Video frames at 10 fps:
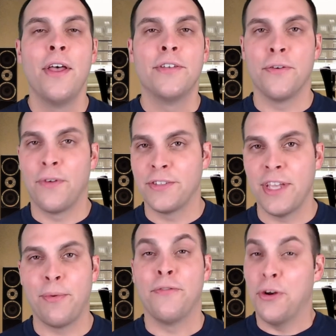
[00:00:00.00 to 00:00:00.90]
so for
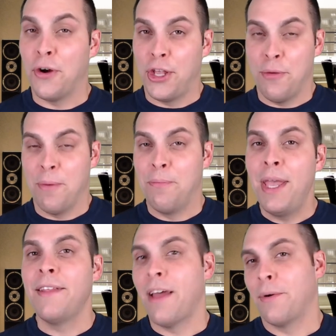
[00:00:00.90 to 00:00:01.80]
example, if you're a human
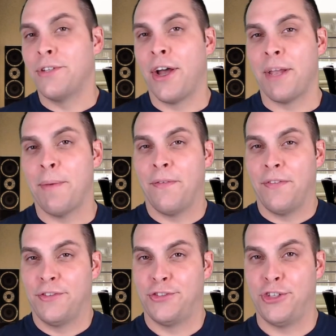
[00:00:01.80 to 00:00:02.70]
being that we're talking about, if
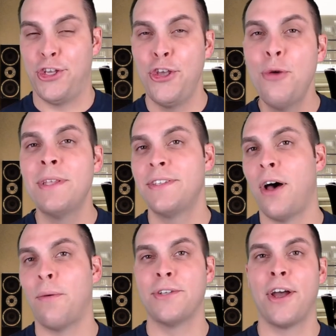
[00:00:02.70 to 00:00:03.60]
this is a human
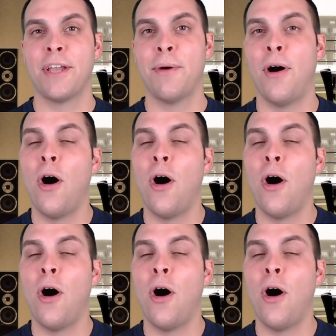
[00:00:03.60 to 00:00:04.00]
cell we're talking about,